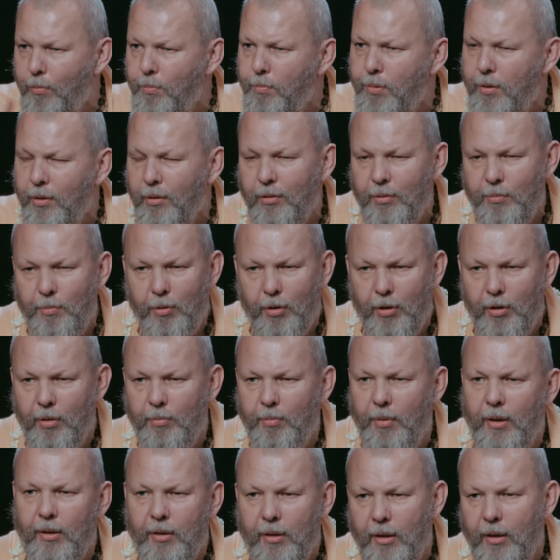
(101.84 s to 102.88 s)
built Burning
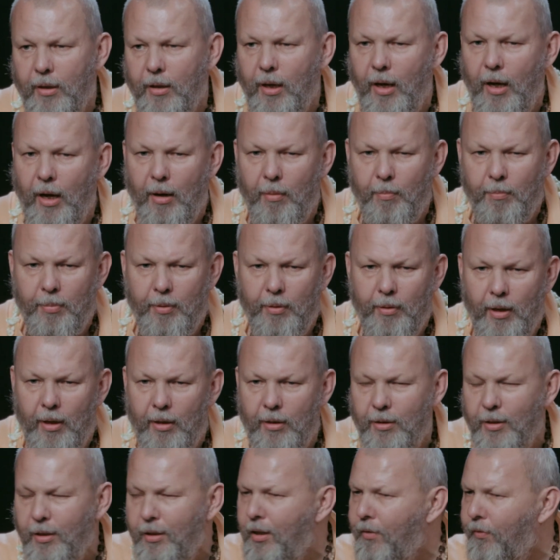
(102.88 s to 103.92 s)
Man camp
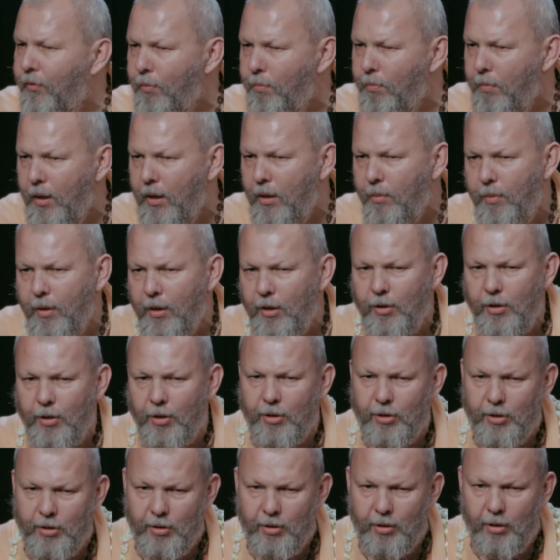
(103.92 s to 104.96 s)
and did it for many, many
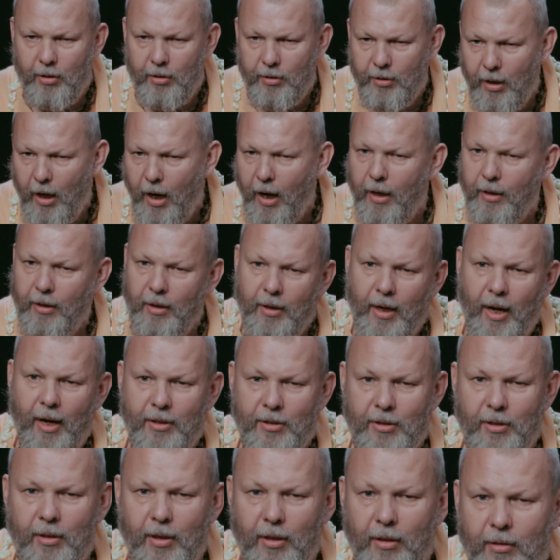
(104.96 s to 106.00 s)
years died in
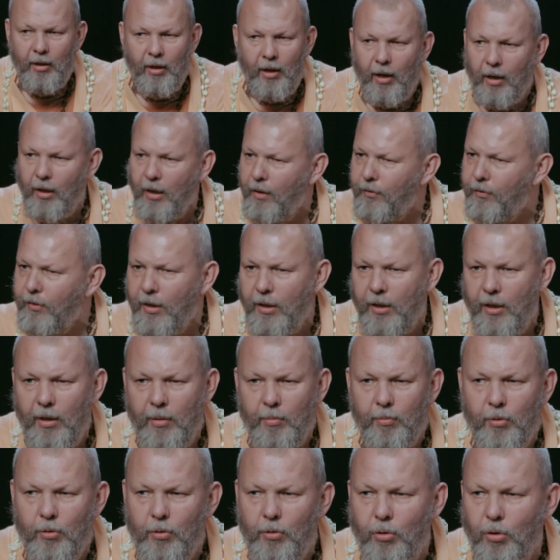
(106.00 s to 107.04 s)
accident. And after
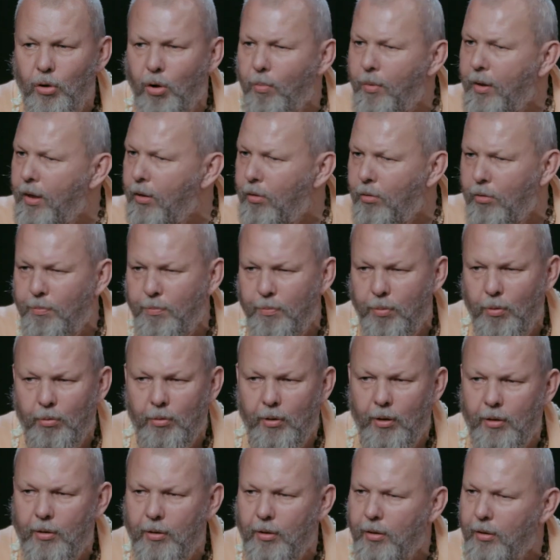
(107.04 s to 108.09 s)
him, nobody could pull
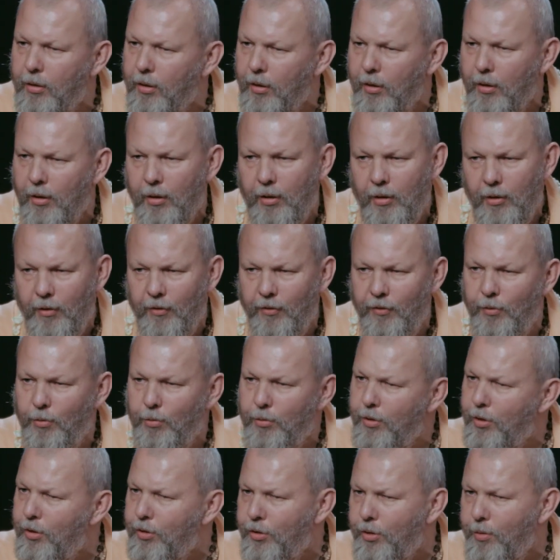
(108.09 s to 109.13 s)
it food
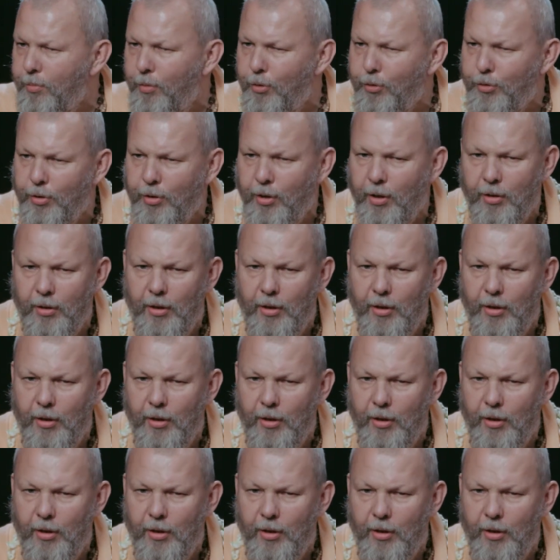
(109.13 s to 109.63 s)
distribution in